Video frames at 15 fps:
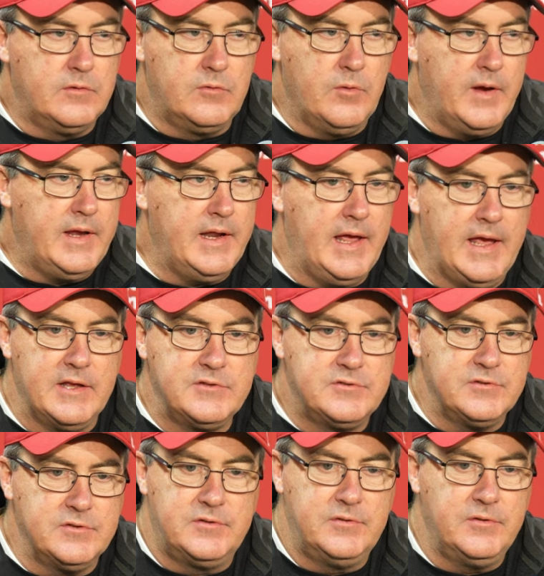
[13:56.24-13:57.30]
great
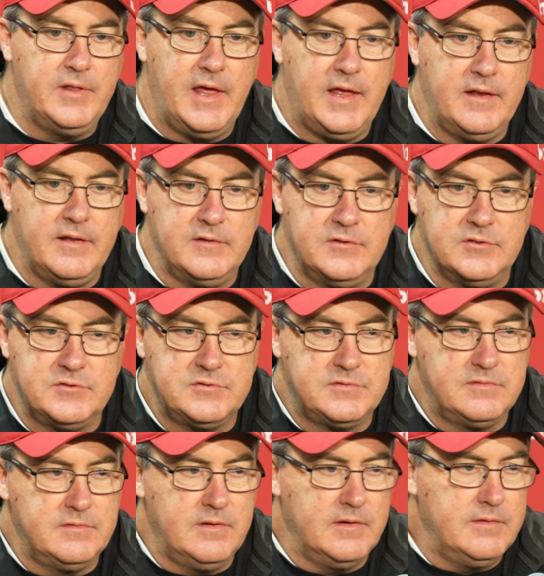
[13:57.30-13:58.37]
answer to that.
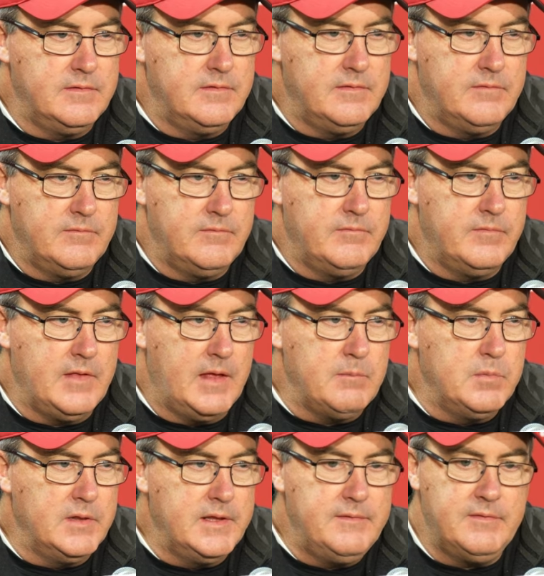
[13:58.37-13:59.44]
I
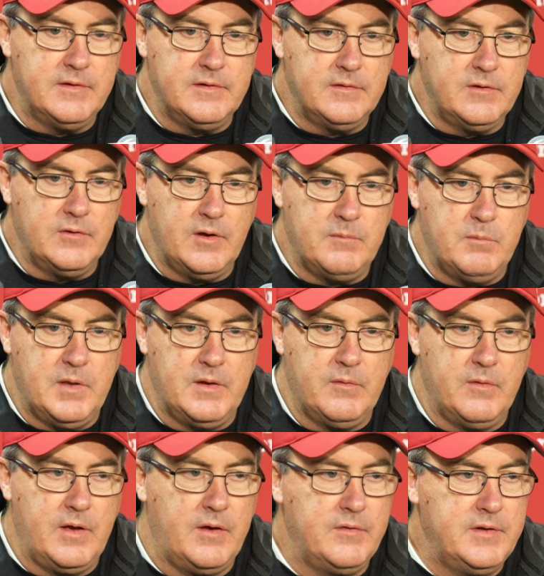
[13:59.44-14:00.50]
believe it. You know, I've been
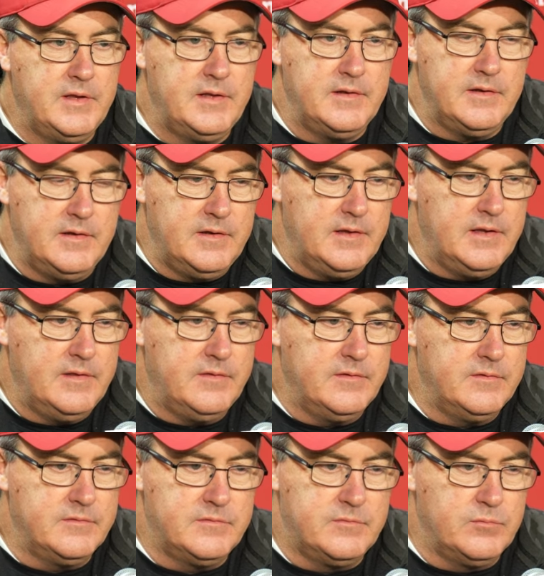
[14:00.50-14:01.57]
around it,
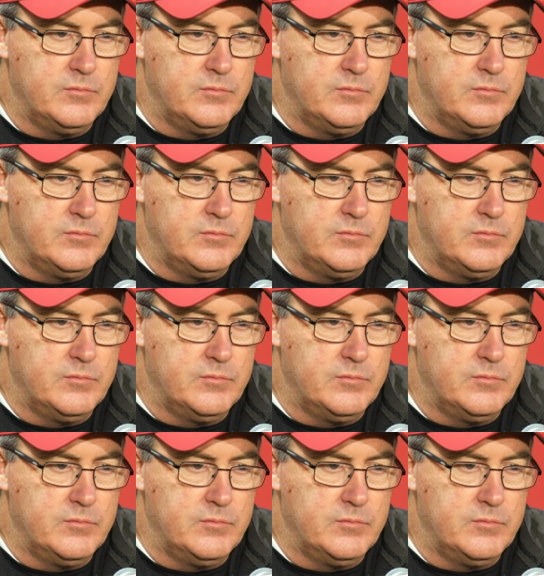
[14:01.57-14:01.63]
and it's